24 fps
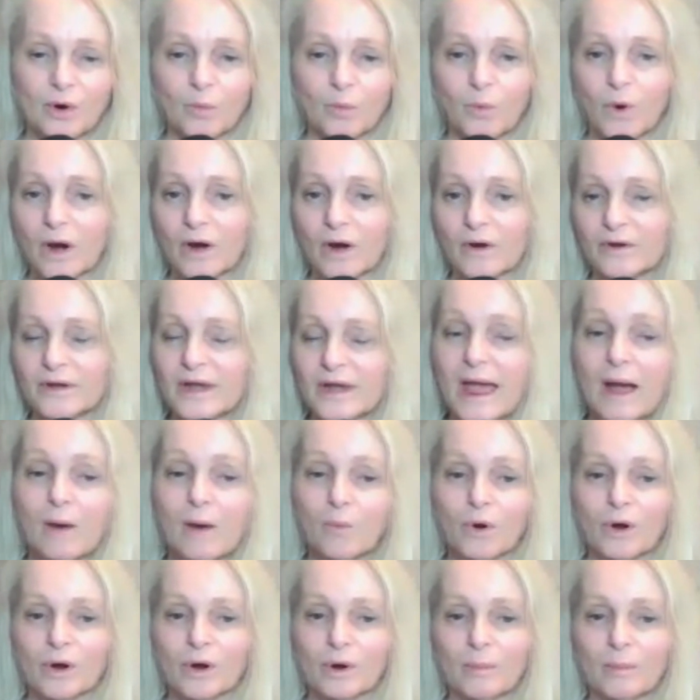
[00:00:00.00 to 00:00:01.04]
Where
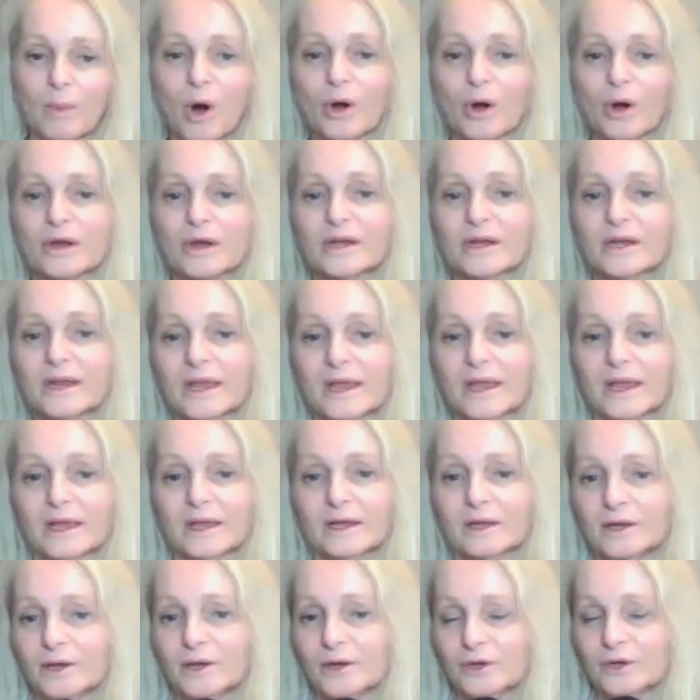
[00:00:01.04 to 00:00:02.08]
network
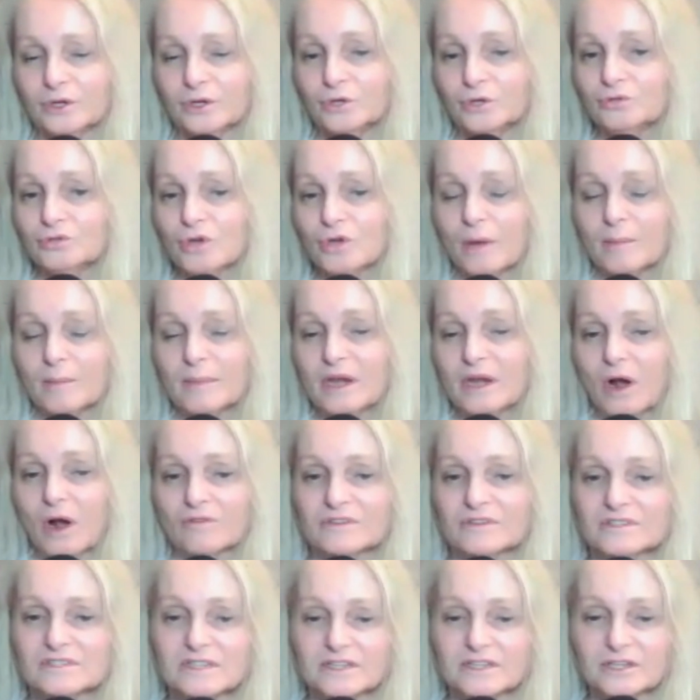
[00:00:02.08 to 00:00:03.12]
marketing,
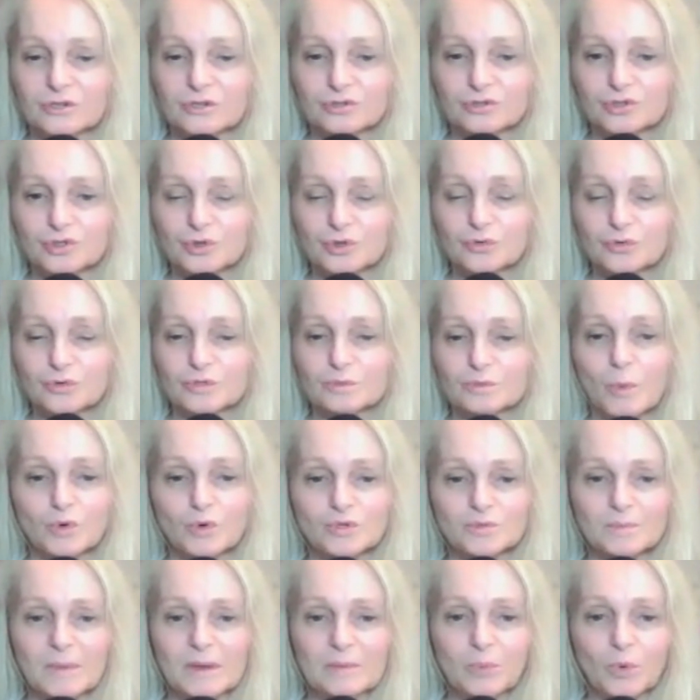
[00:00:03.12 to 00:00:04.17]
obviously you choose.
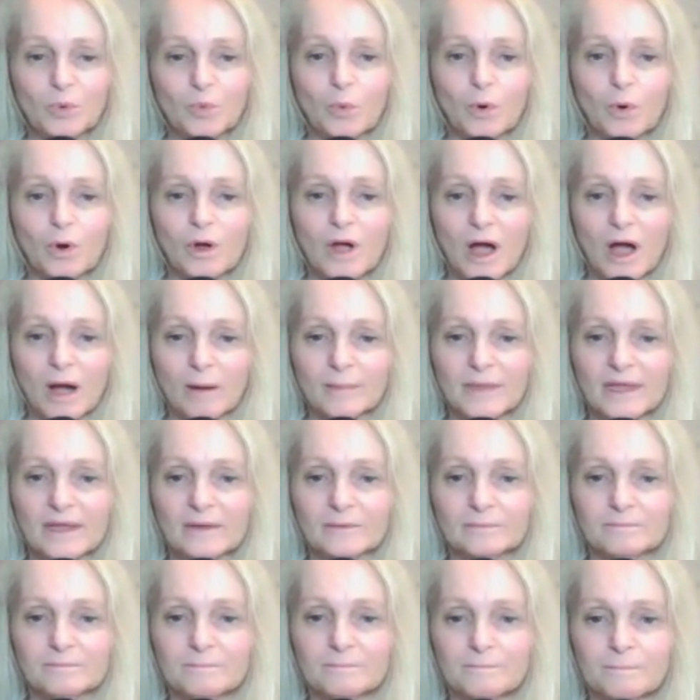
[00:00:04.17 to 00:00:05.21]
Most people will come
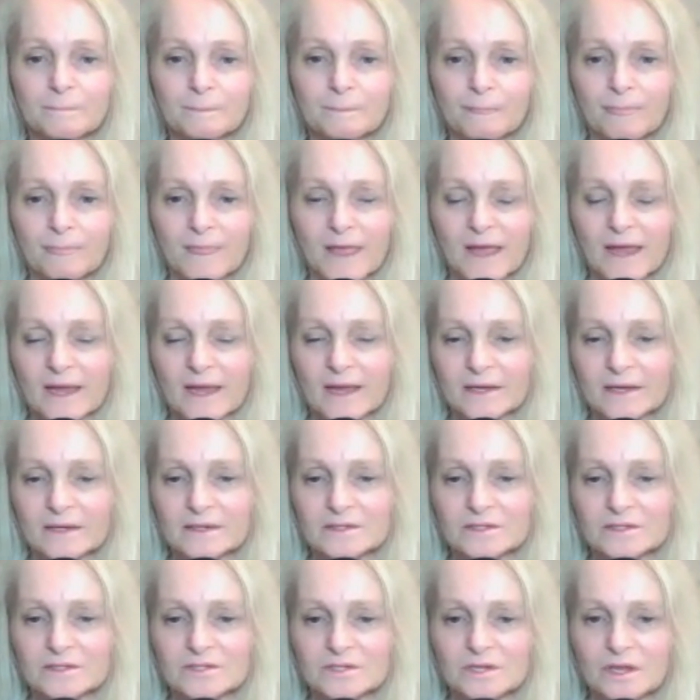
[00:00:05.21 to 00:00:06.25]
in
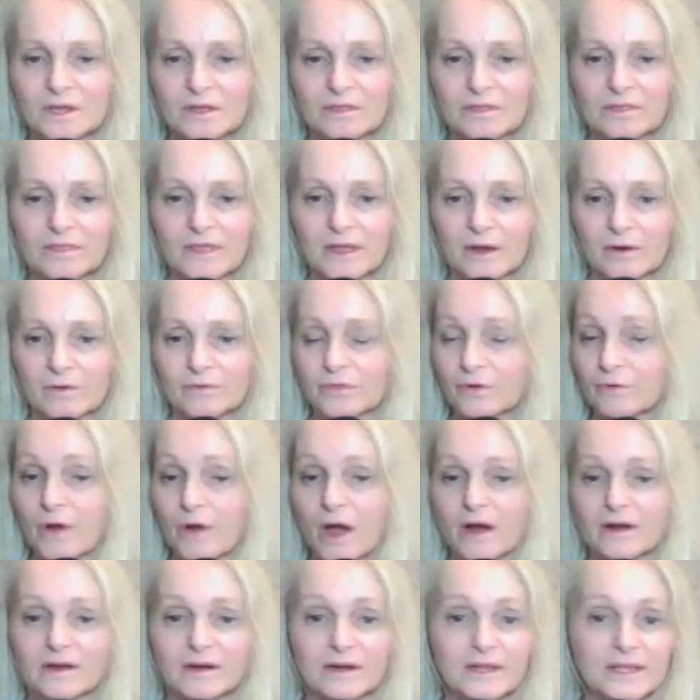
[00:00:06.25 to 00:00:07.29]
and they're
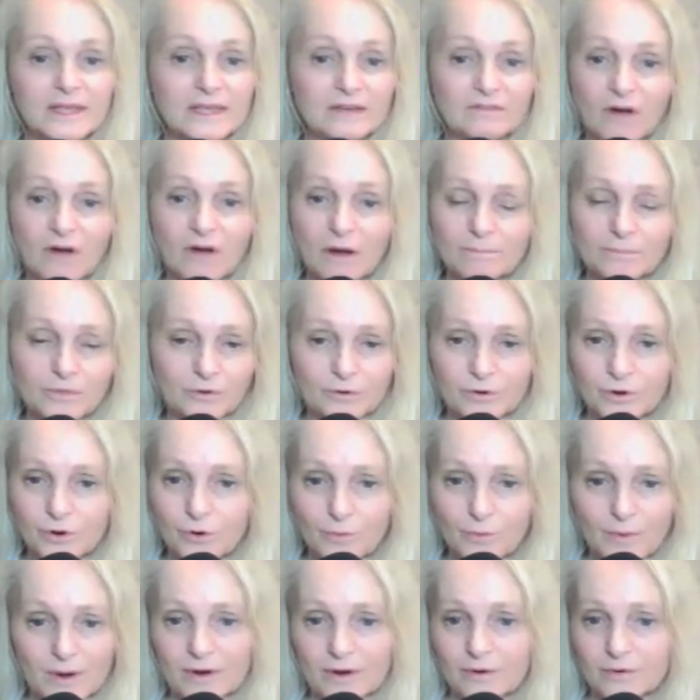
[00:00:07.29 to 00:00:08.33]
not going to give up their
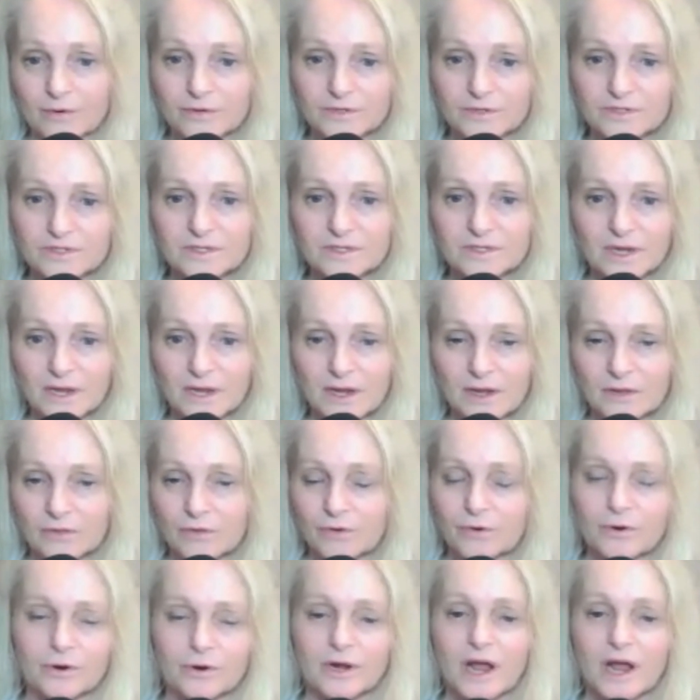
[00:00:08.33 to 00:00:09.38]
careers.
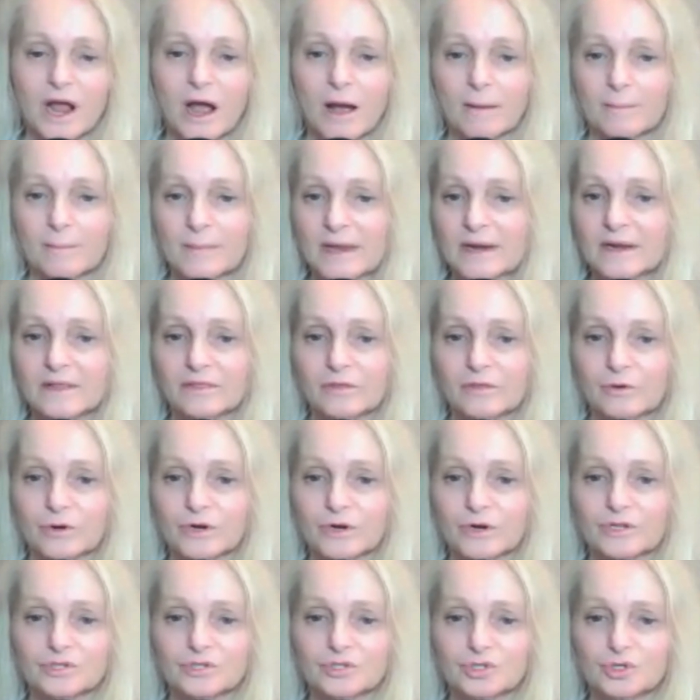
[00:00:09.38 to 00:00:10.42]
They're going to come in and they're
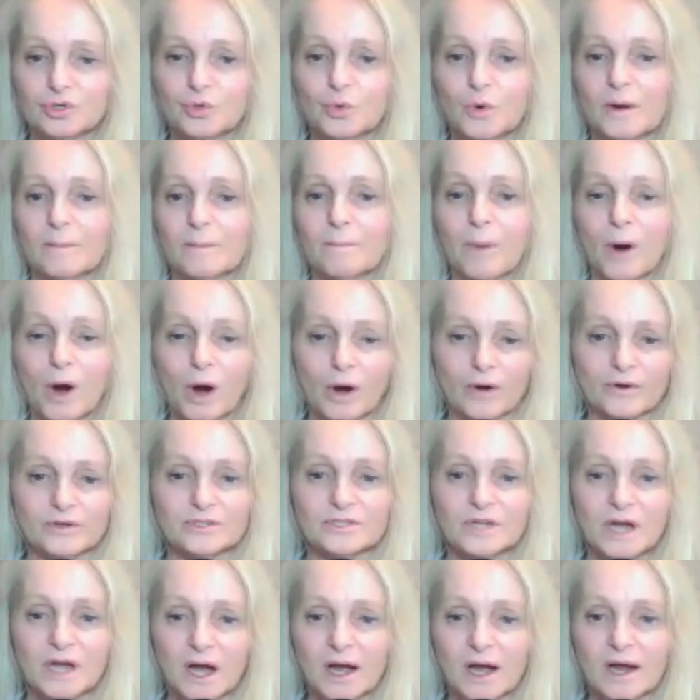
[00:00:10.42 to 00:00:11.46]
going to do it
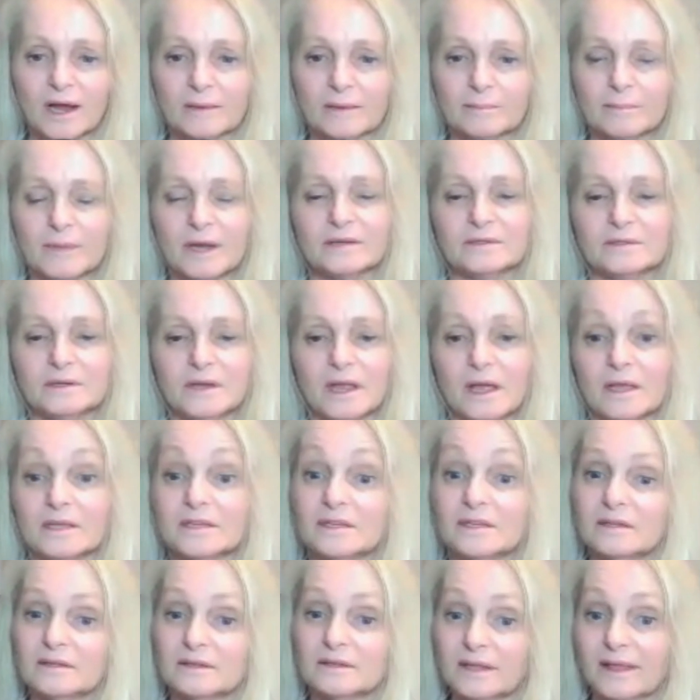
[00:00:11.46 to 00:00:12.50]
part-time. And
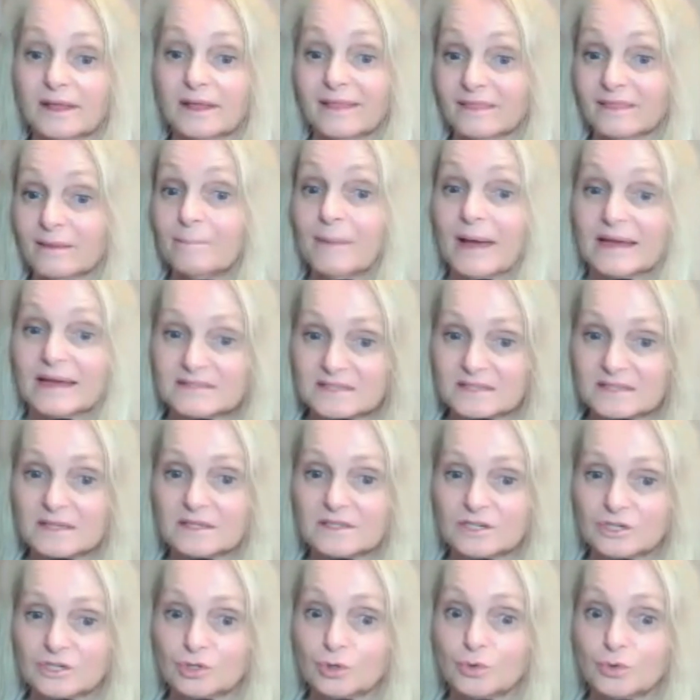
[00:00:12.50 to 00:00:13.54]
the best
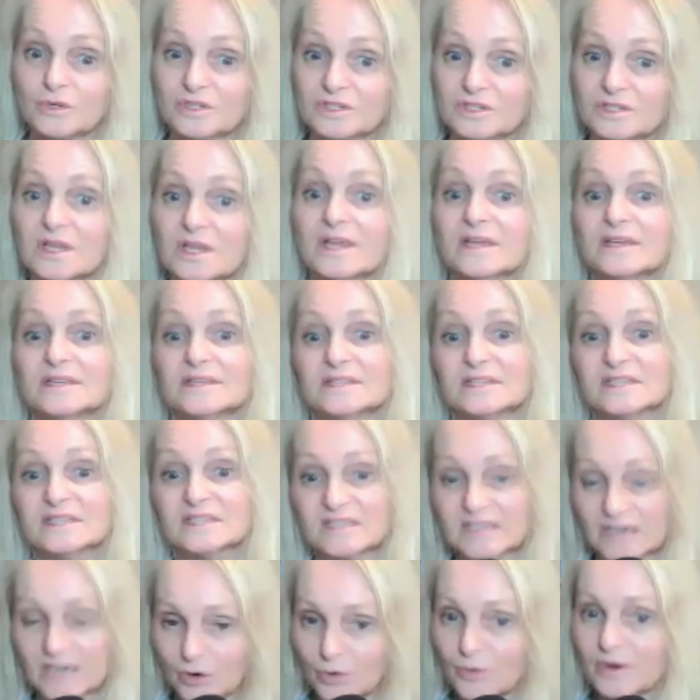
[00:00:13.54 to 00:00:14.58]
thing to do is
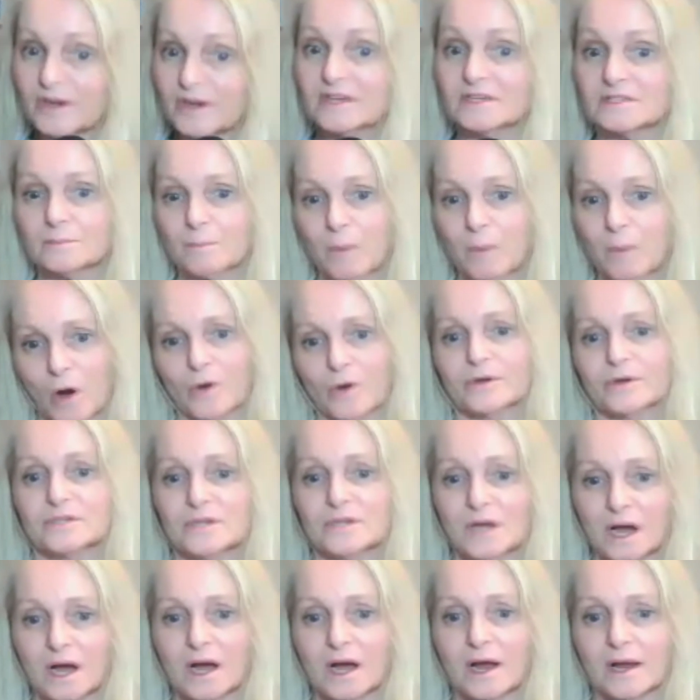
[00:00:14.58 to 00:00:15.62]
serious
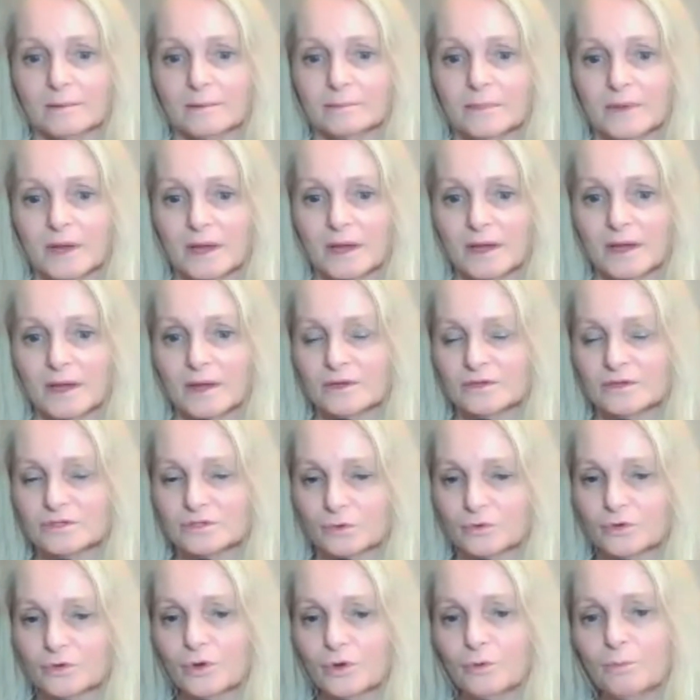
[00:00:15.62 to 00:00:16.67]
part-time.
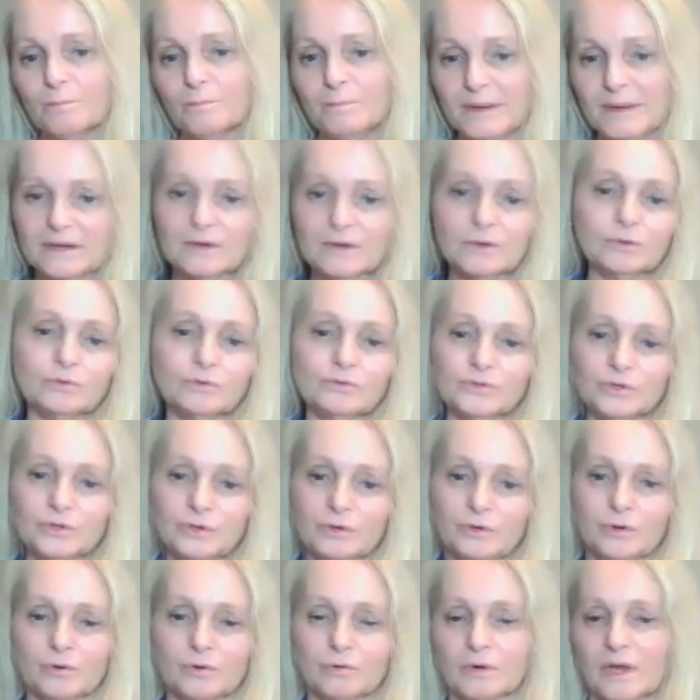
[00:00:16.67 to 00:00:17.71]
So you build
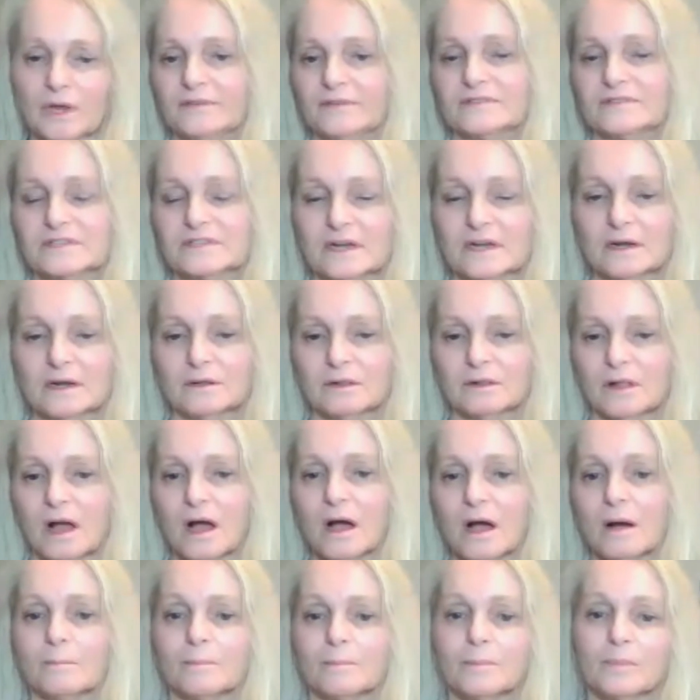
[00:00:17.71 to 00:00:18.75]
your lifestyle
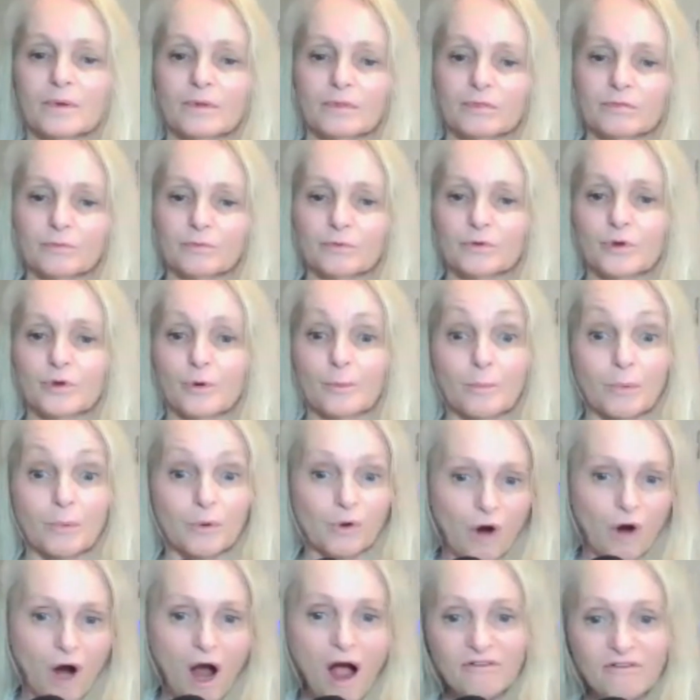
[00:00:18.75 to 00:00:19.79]
up through your
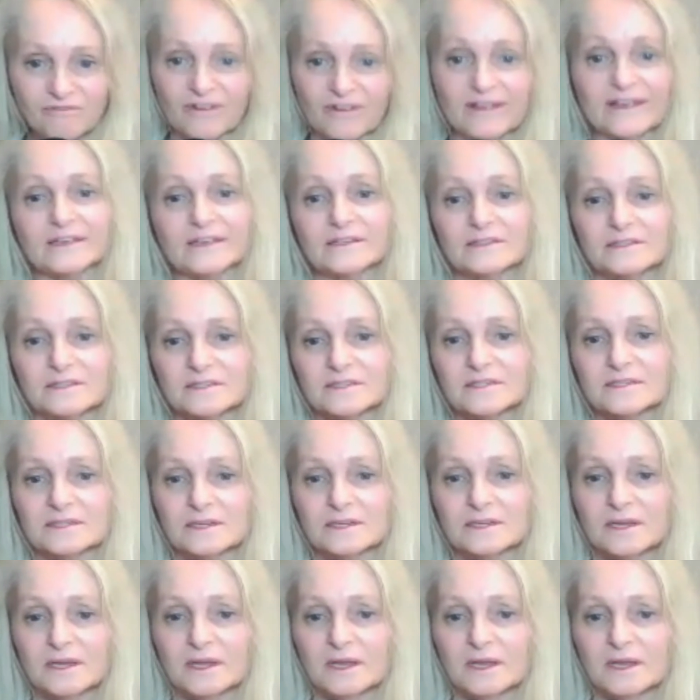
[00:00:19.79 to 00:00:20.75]
profits.